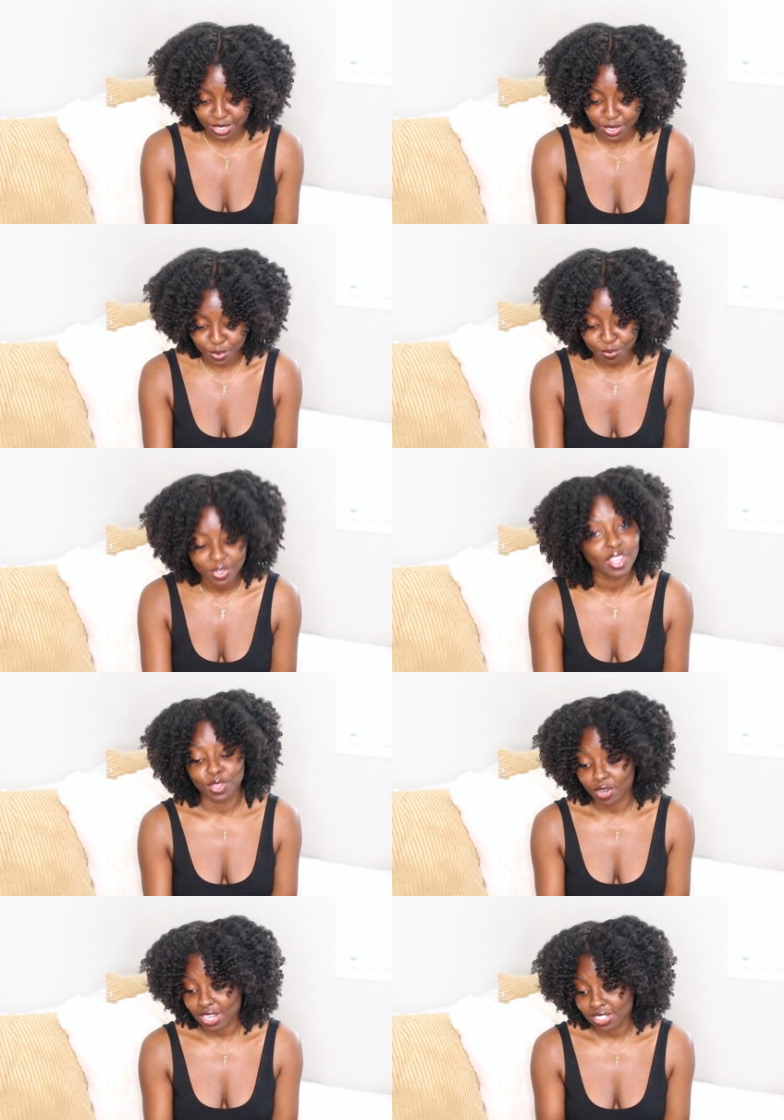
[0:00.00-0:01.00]
So
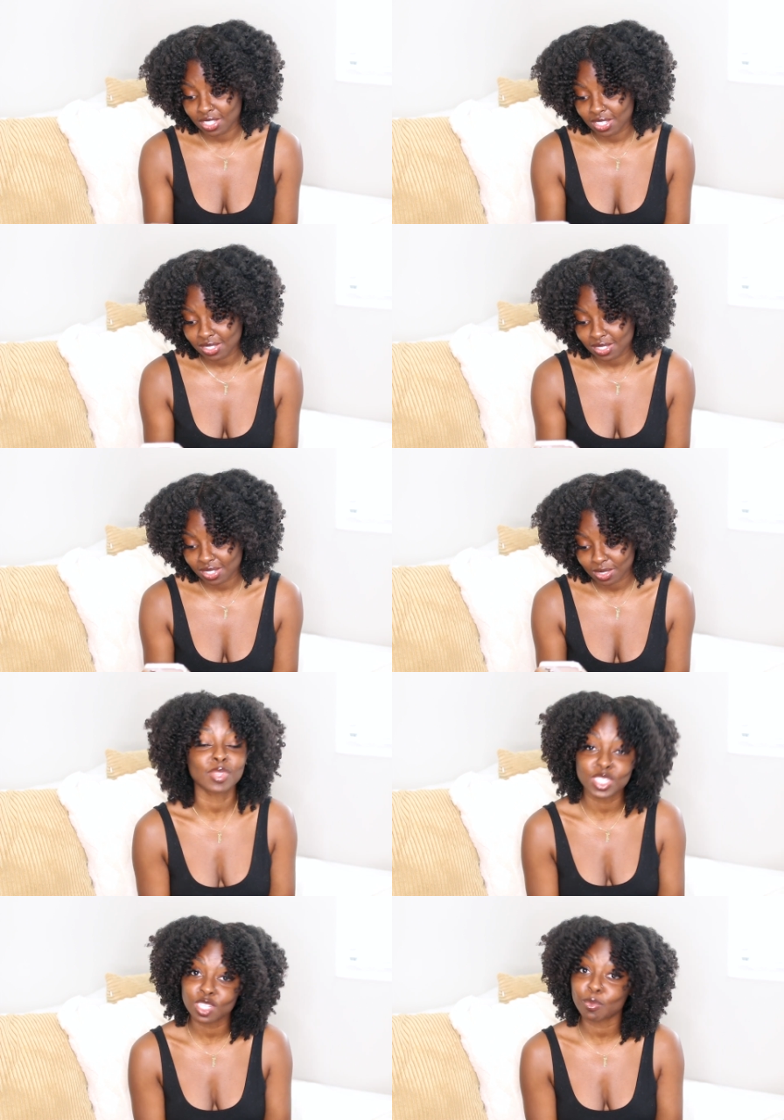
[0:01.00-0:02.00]
the rest of these,
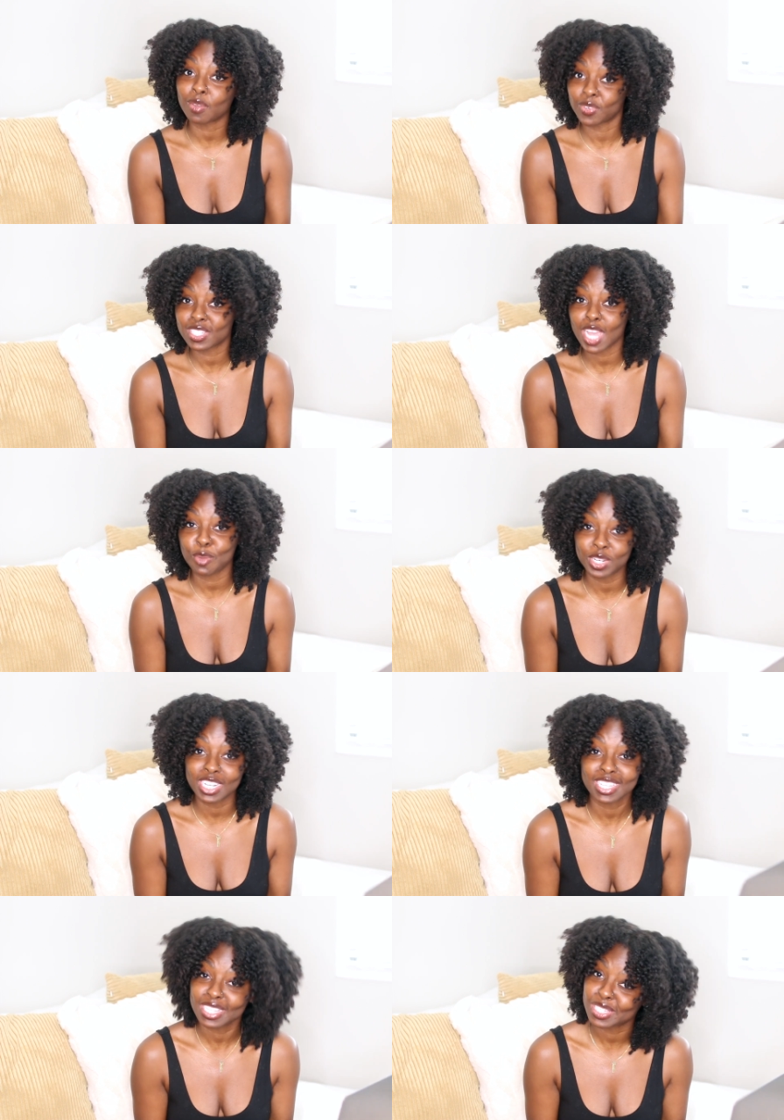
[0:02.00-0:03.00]
these are my first time
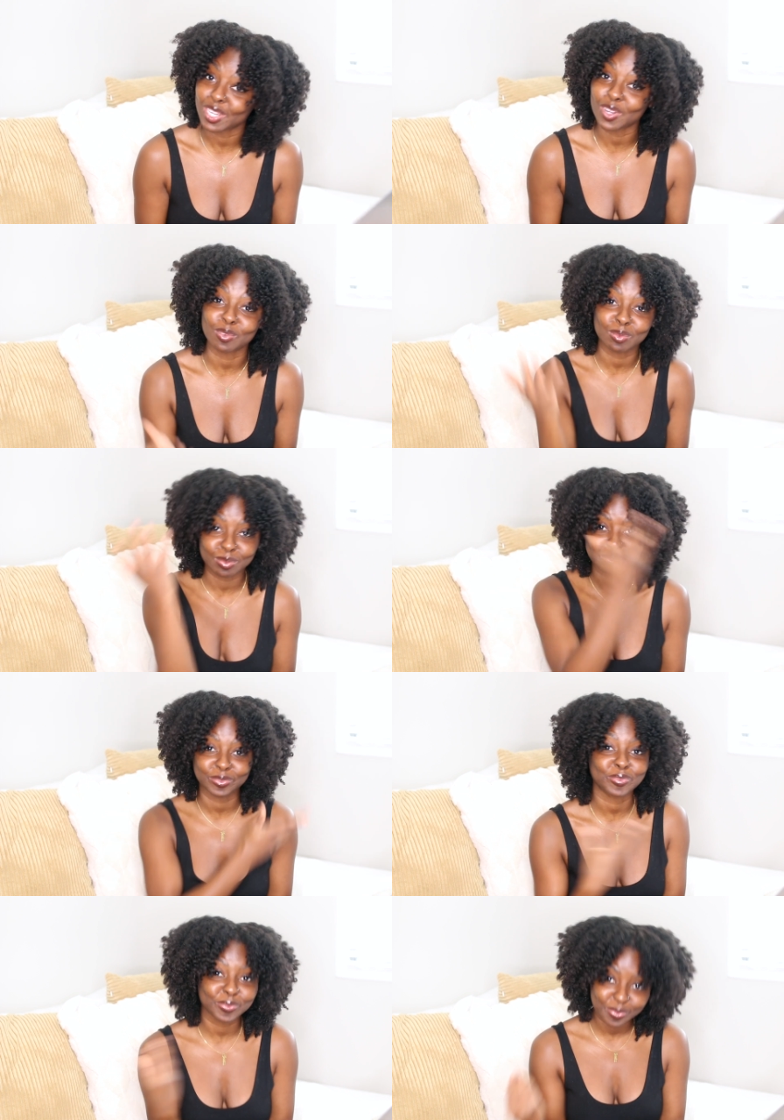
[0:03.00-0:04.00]
reading these. So
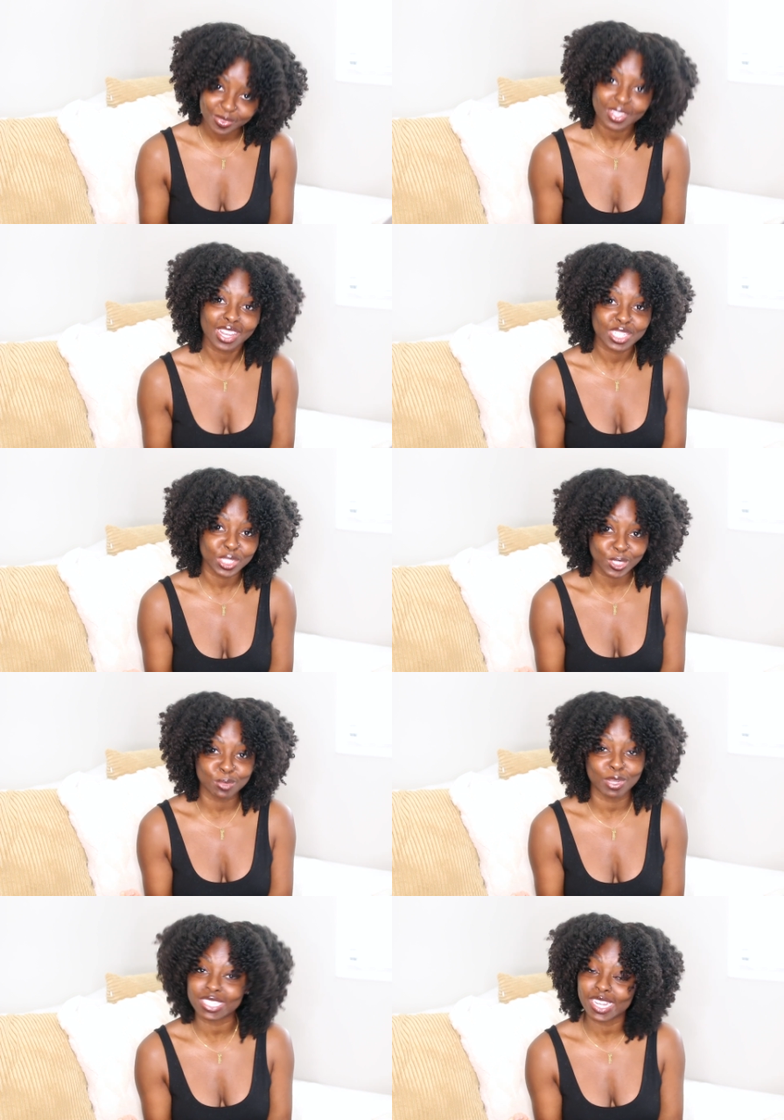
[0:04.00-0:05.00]

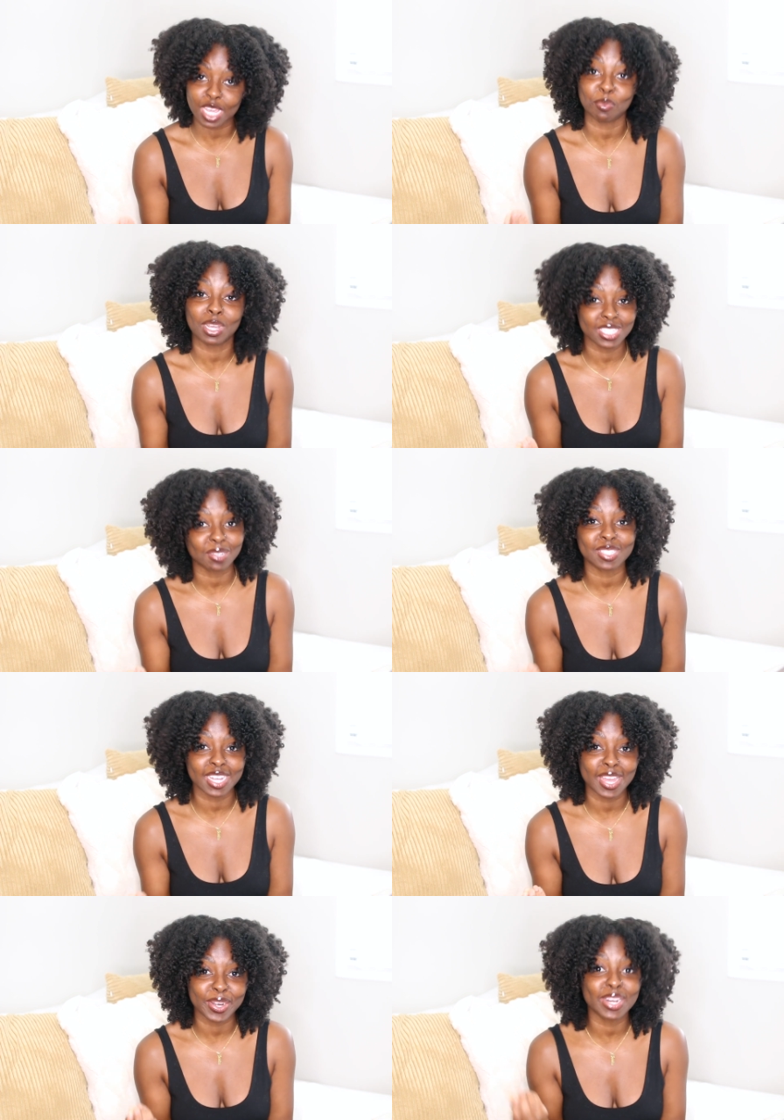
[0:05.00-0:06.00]
excuse me as I get myself
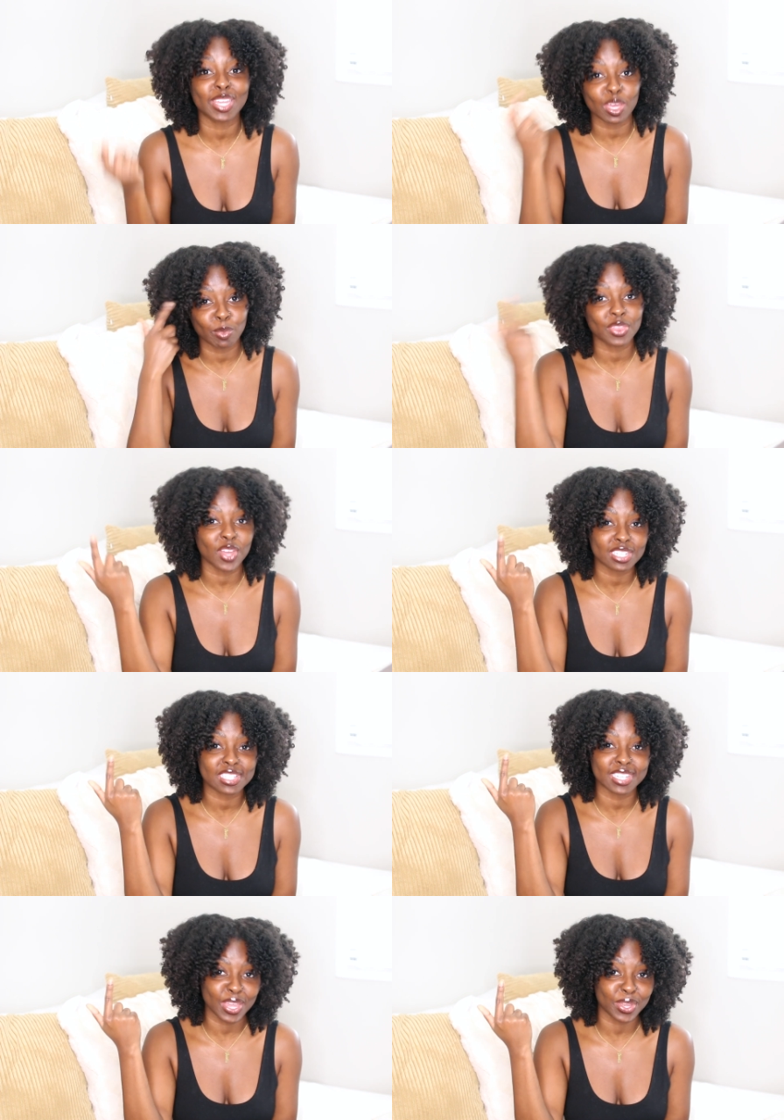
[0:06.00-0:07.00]
together and get my
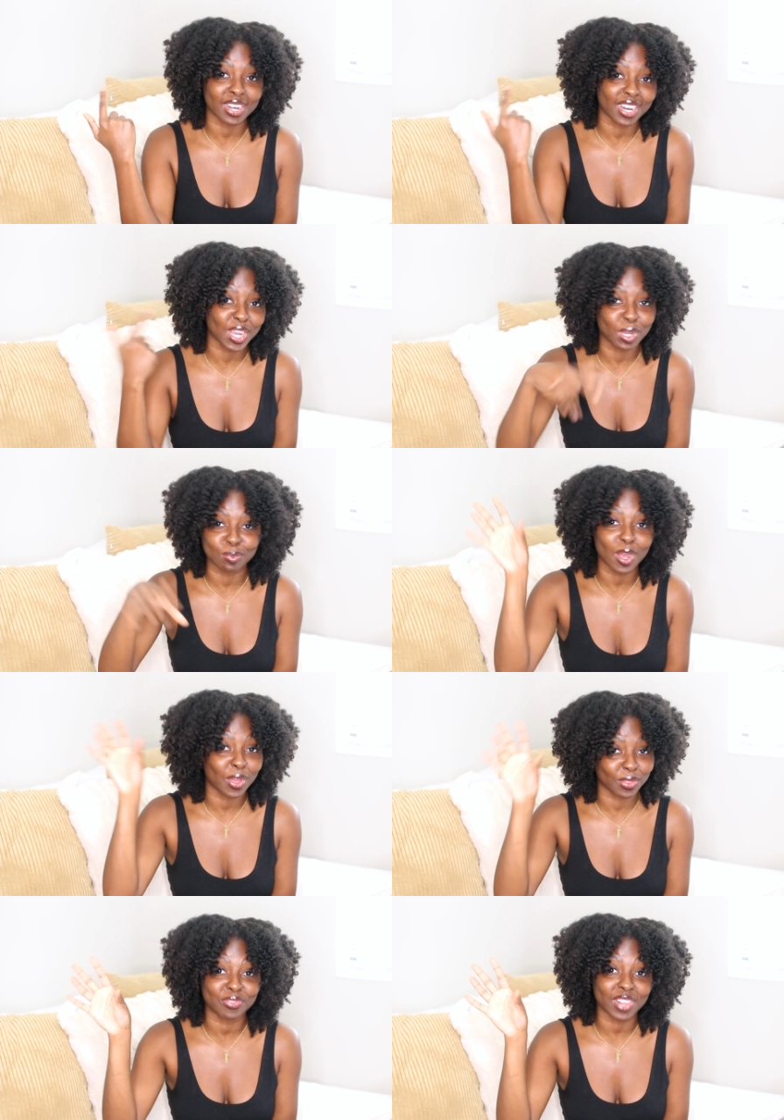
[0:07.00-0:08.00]
thoughts together um,
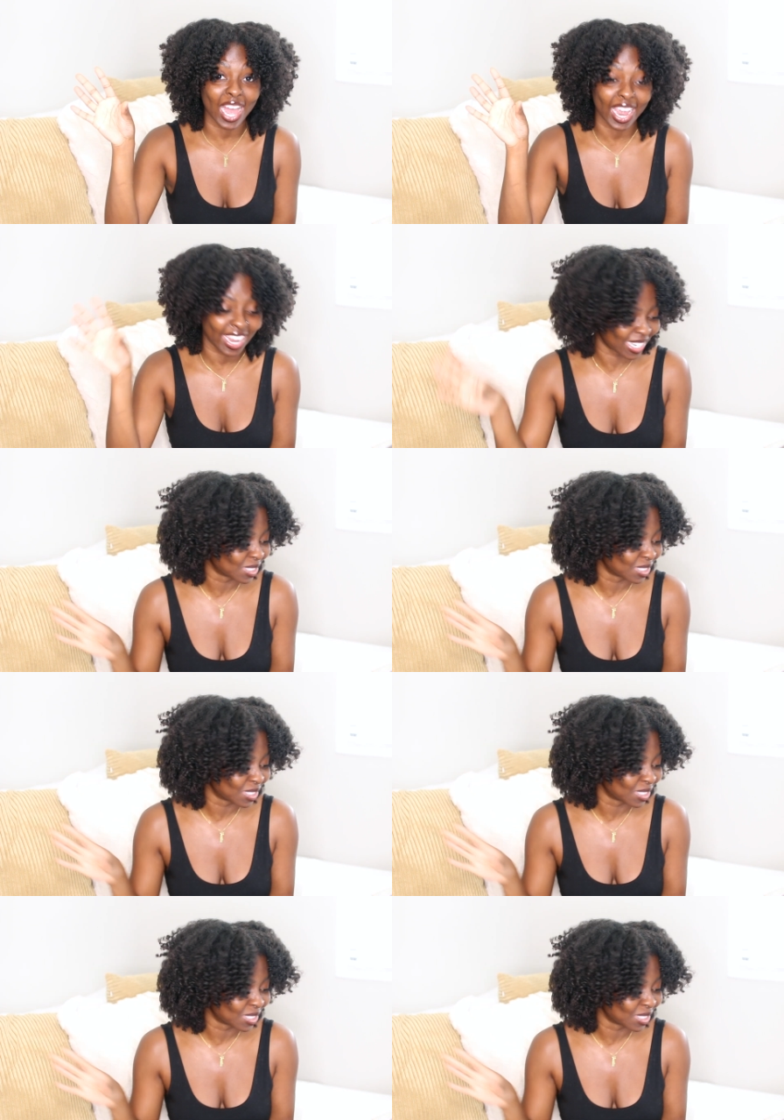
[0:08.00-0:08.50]
on the fly.